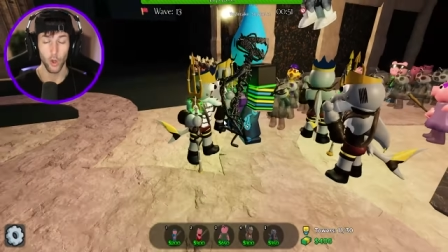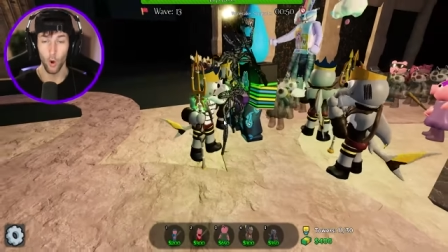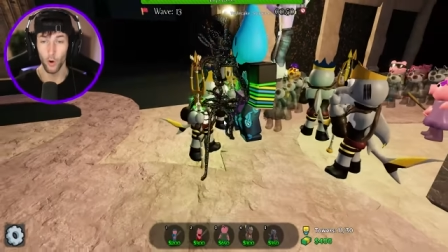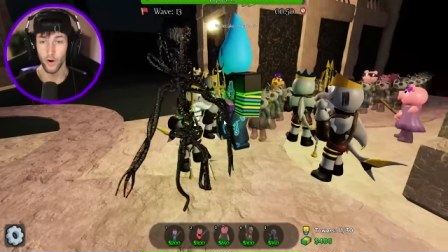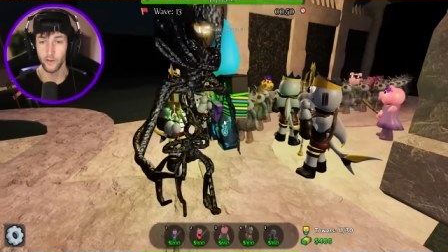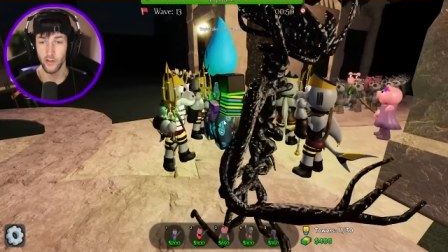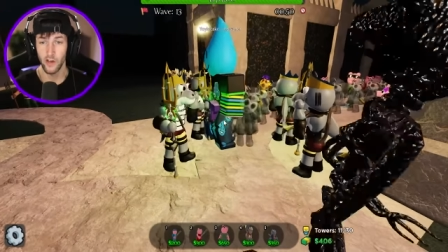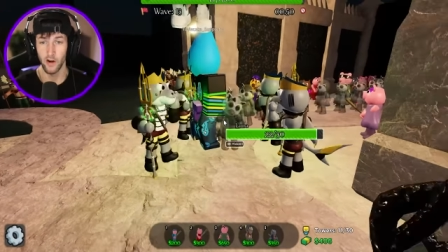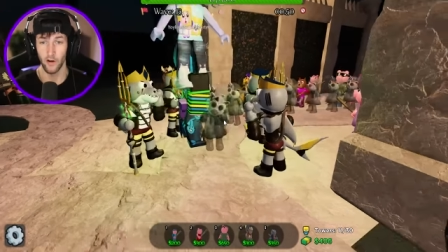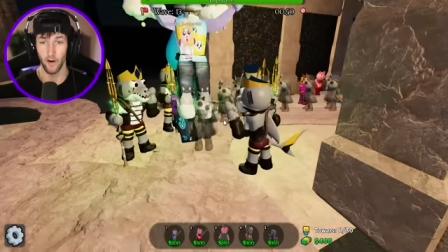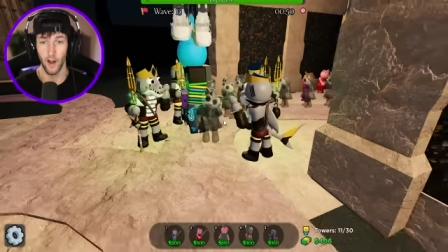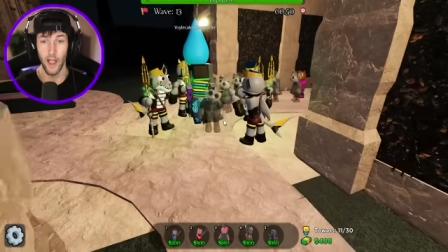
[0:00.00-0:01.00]
Laura's
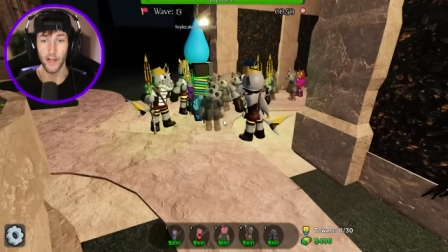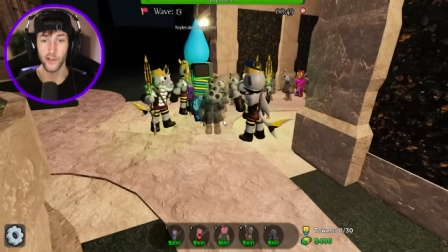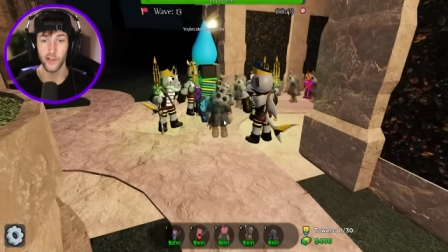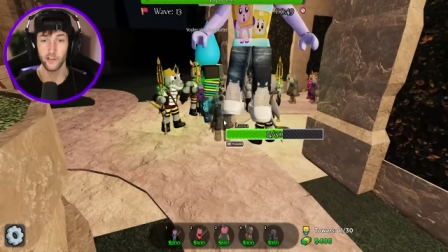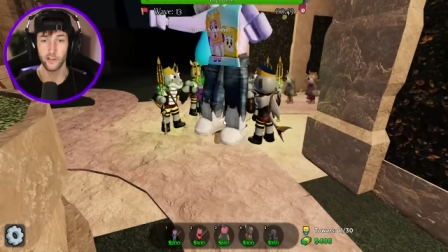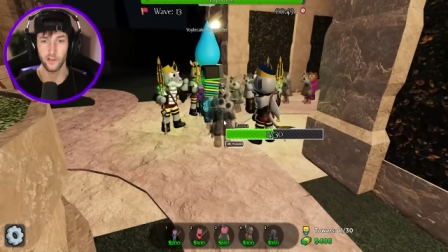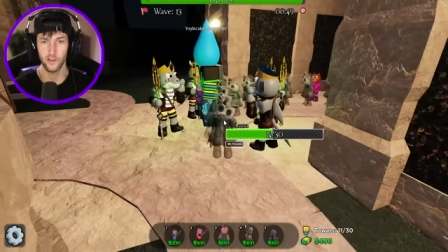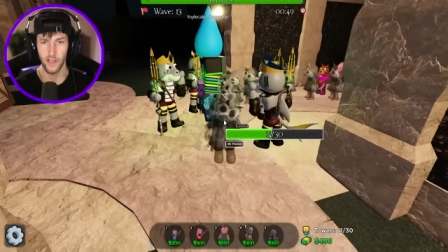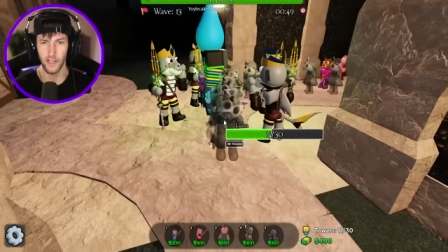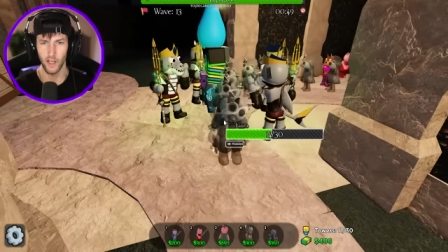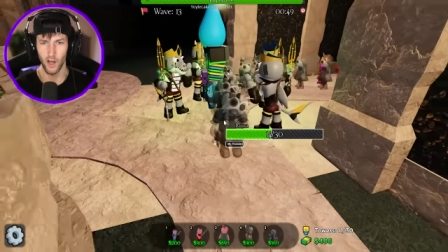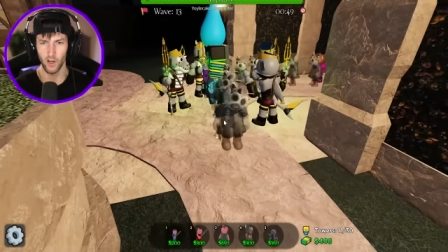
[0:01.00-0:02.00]
here! And she's
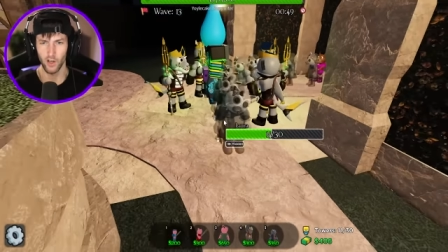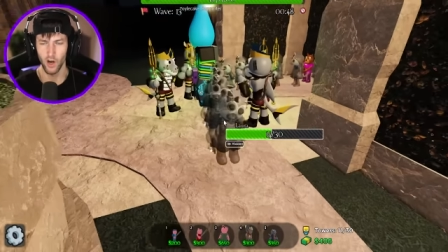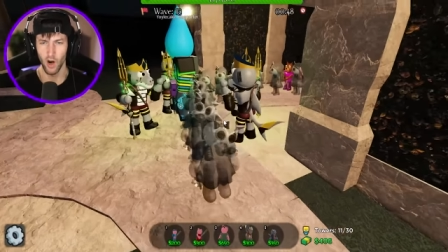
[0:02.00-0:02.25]
like a